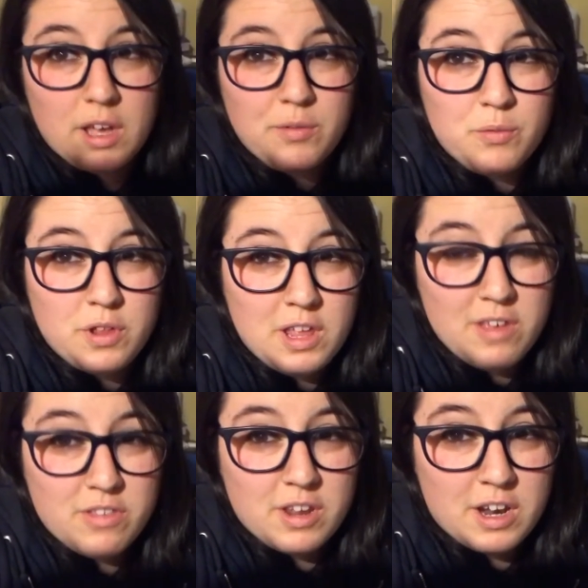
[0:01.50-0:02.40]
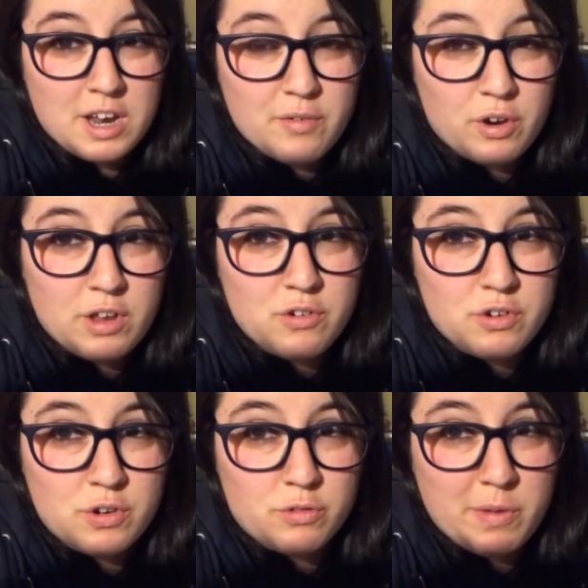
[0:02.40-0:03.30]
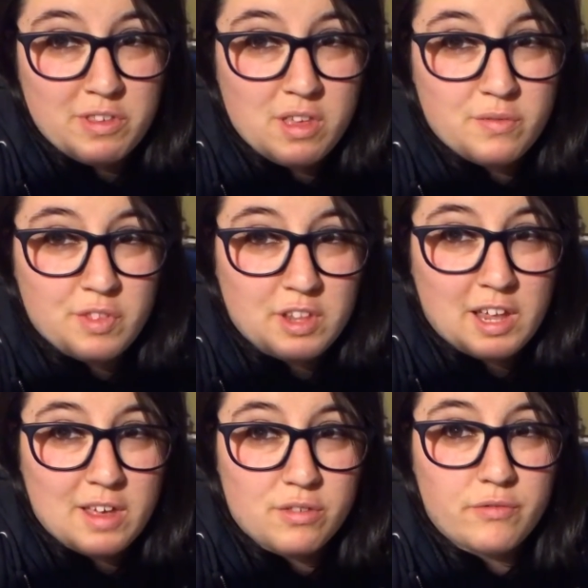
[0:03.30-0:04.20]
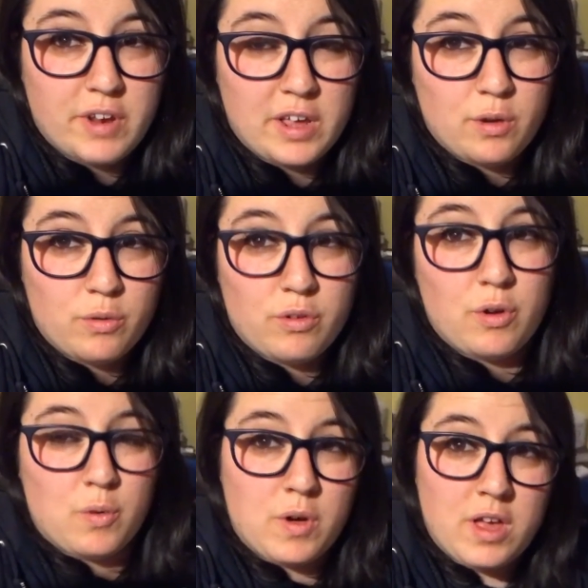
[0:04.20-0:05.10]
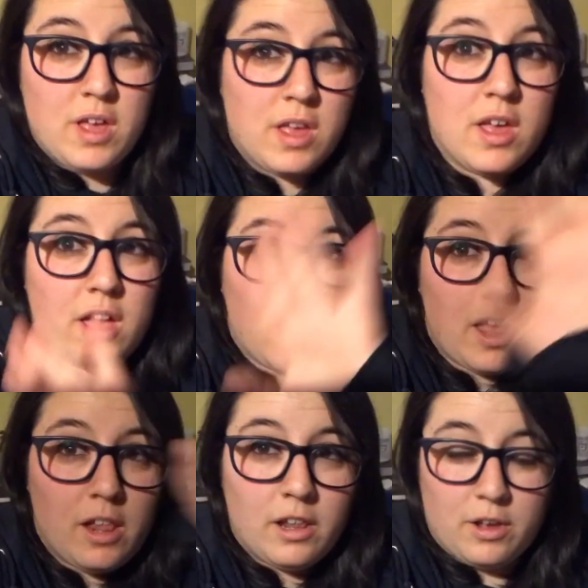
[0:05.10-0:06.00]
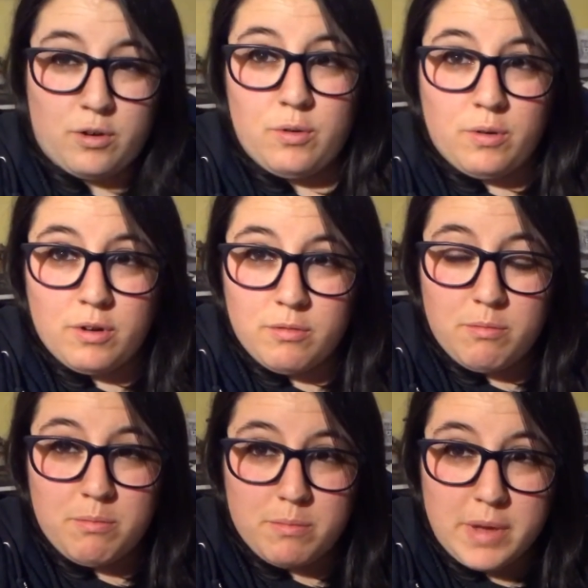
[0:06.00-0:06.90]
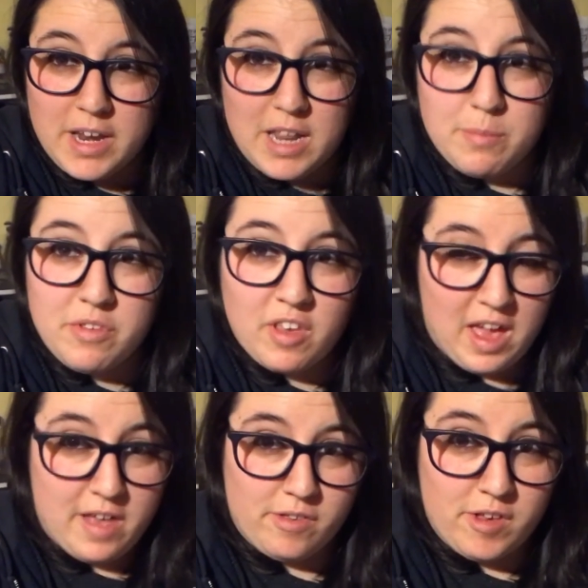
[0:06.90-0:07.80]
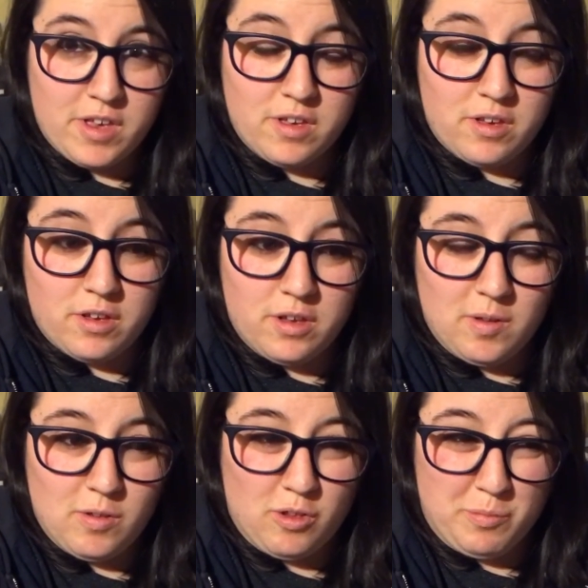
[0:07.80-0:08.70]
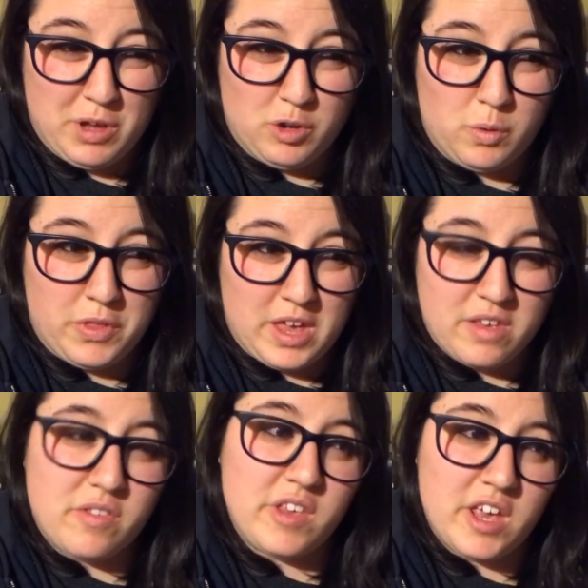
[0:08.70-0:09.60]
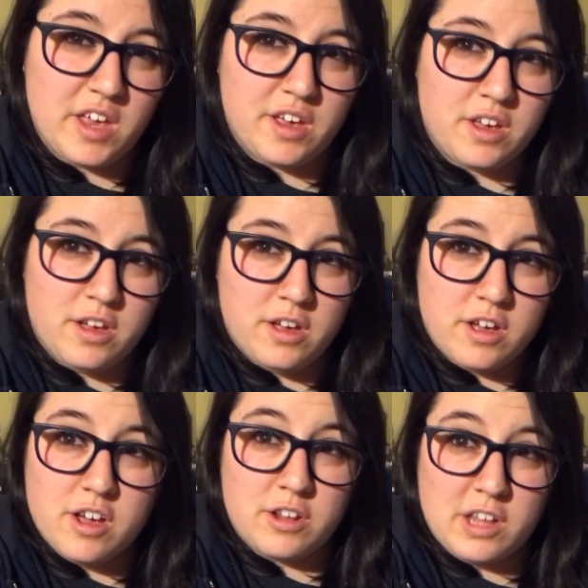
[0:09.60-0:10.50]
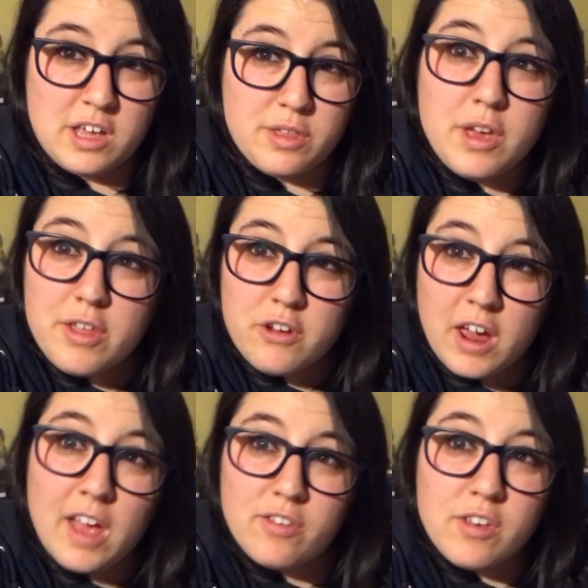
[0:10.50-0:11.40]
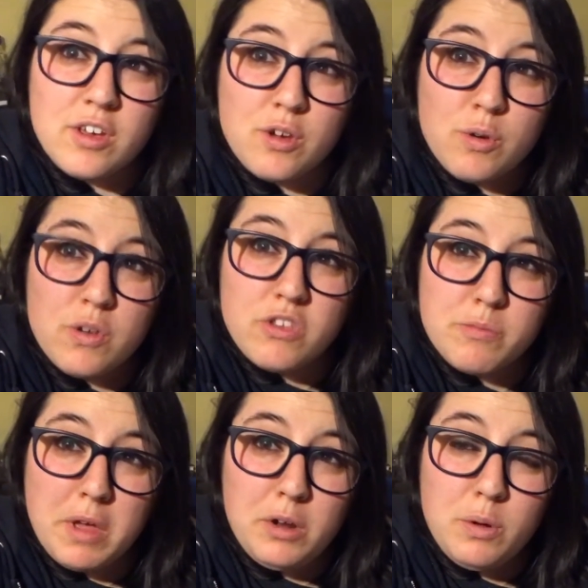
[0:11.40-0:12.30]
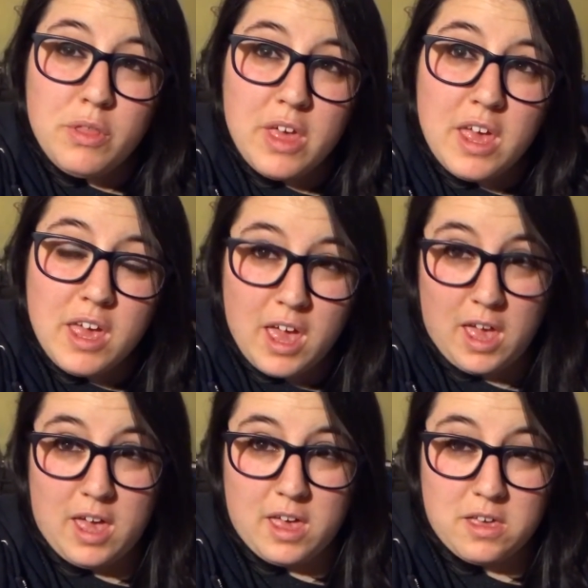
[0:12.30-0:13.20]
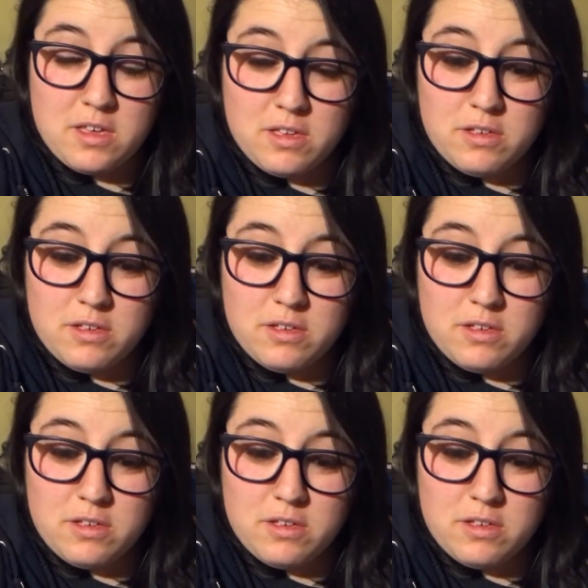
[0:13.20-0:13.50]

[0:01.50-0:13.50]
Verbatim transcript: I realized that I never introduced myself in the last video, so hello, my name is Cassie, spelled with a C, unlike the other Cassie who is spelled with a K.